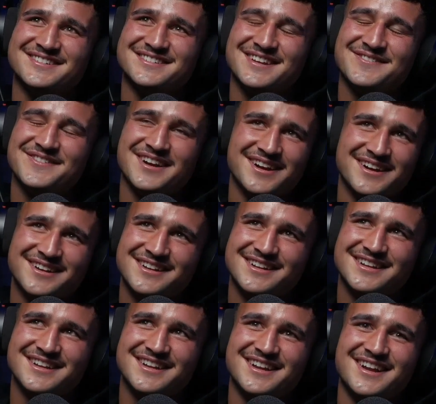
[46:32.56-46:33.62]
was like, fuck,
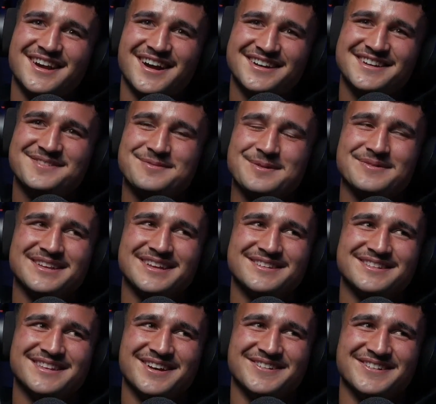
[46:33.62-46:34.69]
I need to probably
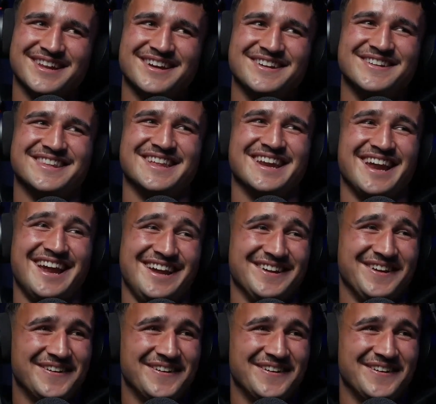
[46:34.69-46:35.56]
knuckle down on that.